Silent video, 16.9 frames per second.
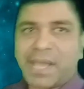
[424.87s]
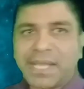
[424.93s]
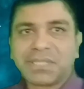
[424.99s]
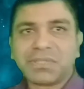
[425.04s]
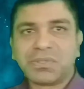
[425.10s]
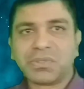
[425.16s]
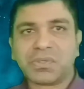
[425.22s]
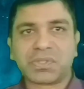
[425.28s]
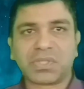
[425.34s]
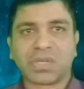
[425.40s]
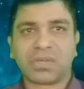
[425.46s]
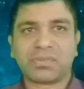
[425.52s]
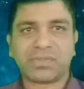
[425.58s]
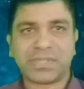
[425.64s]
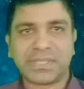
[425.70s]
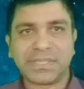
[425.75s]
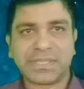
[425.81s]
banknote
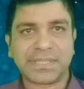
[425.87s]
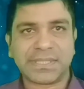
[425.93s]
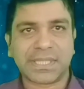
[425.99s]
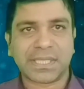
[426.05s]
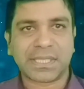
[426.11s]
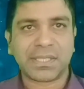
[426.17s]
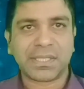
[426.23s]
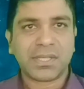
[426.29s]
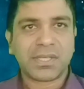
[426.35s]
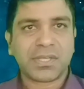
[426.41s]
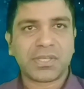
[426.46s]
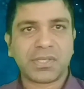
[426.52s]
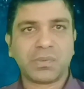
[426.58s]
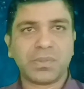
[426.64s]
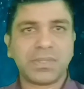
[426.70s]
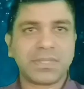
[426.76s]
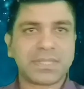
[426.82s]
of India,
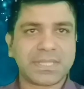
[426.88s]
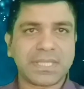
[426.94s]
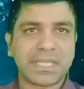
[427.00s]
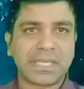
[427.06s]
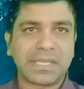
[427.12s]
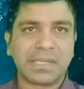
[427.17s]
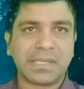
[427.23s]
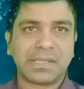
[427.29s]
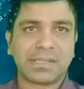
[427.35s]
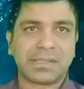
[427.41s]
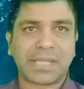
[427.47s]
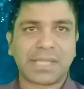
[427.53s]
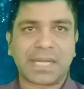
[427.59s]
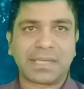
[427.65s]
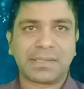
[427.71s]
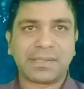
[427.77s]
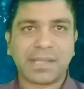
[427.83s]
you will see
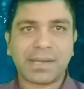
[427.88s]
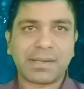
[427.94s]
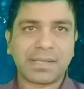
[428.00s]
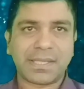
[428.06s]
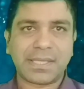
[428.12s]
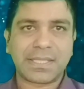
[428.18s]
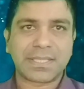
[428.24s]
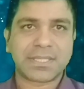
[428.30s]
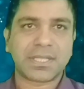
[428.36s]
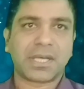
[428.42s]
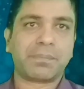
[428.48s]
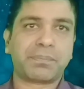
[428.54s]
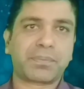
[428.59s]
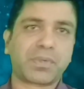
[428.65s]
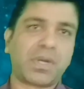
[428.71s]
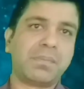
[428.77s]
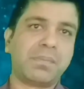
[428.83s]
that there is a
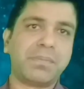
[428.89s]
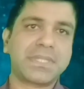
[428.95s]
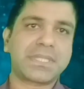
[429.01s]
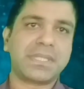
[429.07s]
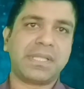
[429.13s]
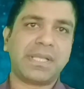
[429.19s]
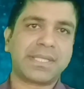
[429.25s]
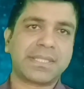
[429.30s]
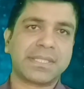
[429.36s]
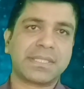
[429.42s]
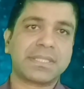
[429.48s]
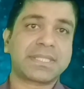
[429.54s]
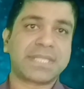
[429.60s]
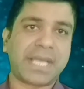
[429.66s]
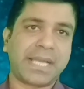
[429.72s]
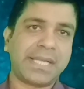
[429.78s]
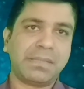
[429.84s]
promise letter
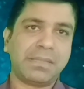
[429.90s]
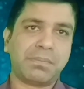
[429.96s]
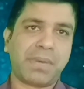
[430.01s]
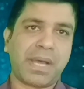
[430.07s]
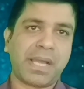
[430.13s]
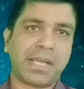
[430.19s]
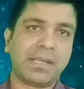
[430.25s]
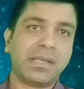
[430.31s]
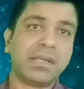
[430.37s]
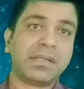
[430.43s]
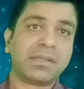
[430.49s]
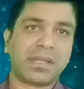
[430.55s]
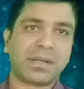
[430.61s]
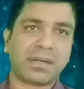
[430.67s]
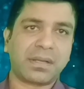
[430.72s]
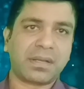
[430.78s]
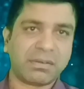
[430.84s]
signed by
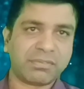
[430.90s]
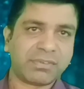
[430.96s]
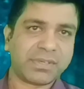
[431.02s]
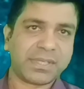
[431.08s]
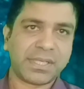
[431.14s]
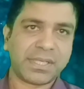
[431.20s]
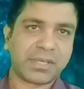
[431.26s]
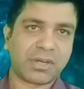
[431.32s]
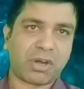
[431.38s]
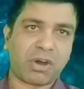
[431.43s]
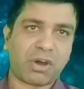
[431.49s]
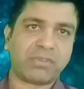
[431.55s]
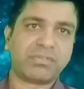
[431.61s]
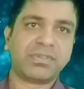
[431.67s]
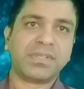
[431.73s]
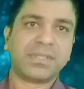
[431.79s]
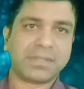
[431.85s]
the governor
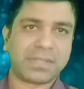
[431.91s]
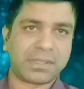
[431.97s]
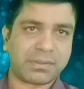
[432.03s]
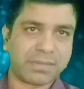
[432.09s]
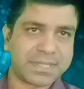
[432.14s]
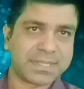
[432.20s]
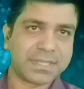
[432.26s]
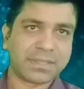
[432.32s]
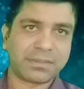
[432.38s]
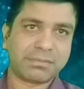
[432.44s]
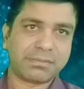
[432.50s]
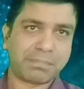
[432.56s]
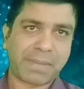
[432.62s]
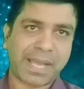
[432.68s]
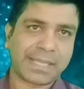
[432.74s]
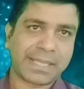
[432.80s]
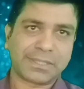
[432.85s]
of the
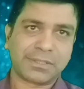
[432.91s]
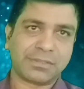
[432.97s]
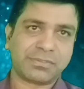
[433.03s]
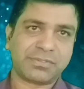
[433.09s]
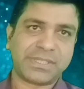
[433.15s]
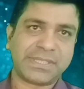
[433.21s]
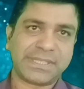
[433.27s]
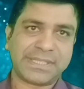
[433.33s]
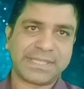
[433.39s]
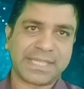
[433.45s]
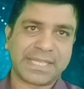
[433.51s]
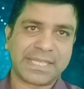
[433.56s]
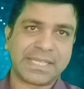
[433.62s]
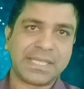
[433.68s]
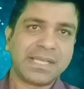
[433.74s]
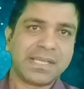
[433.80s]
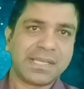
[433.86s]
Reserve Bank of
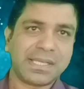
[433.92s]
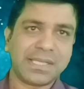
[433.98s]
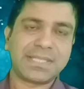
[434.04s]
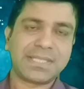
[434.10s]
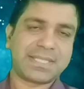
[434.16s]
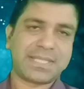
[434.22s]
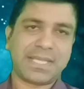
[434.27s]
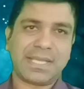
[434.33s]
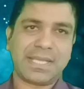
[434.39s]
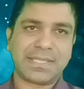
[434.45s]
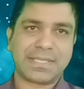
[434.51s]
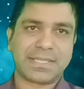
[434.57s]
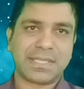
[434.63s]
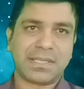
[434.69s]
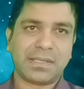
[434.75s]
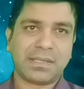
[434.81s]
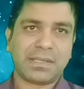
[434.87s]
India. It
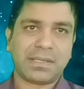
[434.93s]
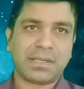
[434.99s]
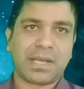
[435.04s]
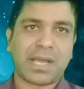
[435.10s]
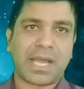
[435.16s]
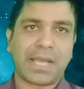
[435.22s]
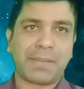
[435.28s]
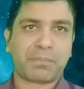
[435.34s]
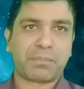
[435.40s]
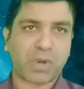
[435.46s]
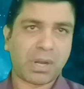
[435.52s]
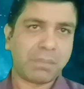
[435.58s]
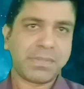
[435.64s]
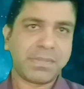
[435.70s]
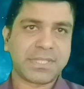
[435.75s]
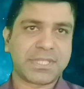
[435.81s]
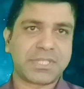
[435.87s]
says, "I
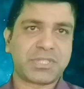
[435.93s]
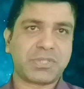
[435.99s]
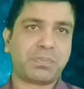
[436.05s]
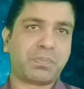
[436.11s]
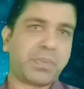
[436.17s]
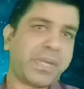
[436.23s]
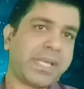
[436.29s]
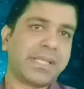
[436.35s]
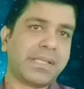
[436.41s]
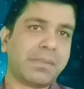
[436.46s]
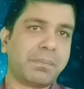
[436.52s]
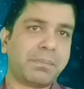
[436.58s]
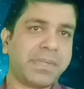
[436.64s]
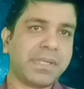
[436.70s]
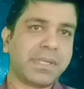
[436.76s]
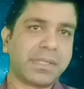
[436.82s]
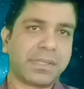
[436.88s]
promise to pay the
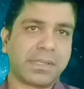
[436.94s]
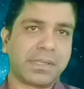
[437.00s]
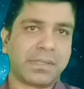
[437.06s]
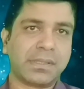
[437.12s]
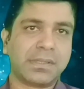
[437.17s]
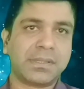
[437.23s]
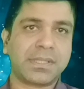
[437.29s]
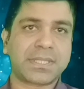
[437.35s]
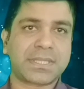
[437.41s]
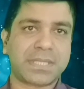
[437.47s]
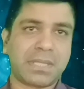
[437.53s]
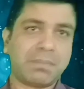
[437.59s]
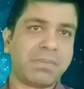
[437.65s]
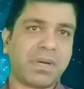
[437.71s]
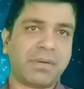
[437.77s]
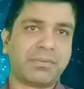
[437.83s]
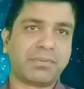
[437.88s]
bearer the
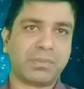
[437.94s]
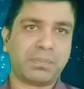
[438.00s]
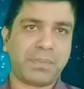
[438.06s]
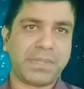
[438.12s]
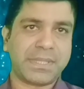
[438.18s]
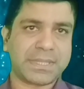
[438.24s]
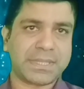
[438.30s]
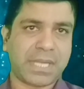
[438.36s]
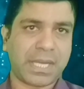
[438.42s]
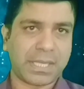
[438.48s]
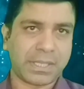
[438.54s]
sum of rupees